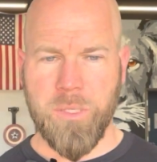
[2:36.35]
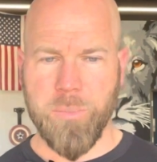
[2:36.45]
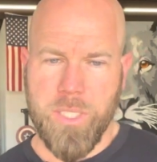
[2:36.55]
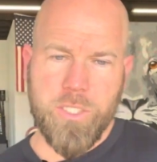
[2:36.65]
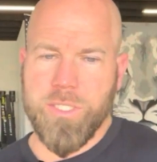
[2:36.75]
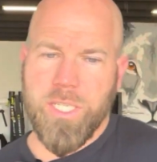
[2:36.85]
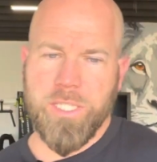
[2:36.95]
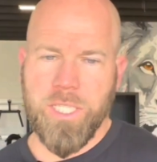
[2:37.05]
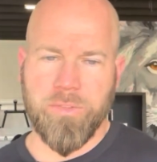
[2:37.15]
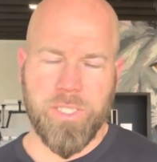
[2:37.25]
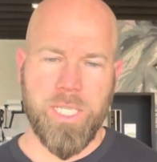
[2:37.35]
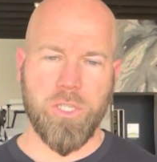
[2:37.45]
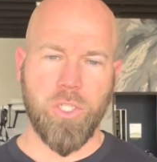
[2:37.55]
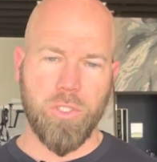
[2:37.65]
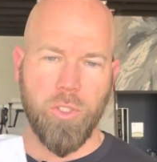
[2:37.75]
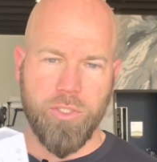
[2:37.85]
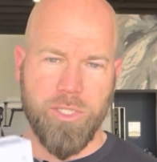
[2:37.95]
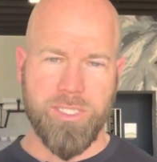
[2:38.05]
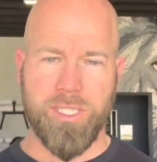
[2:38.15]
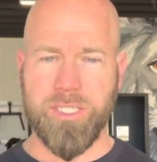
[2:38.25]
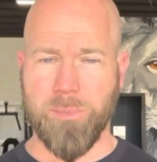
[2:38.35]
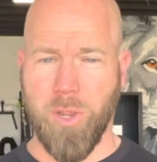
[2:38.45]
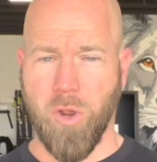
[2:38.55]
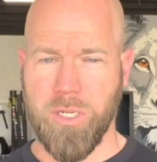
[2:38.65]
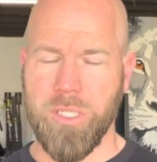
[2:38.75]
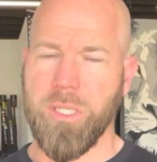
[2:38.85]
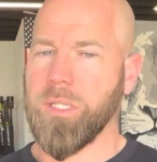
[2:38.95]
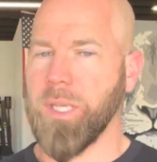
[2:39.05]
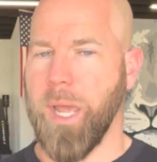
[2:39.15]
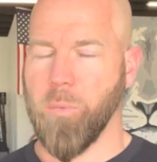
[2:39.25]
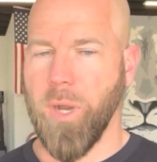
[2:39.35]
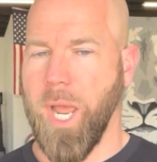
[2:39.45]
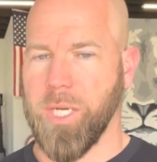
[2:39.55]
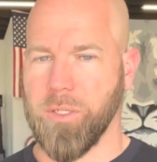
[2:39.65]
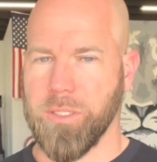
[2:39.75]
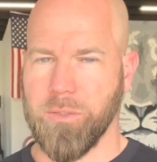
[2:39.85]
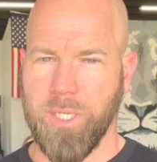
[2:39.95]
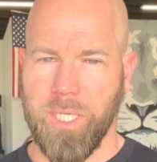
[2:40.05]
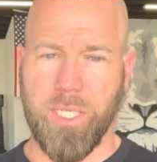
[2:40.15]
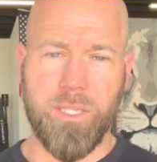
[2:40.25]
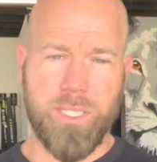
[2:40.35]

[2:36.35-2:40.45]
but you just got to think of it like the closer this is to my heart, the more accurate the reading.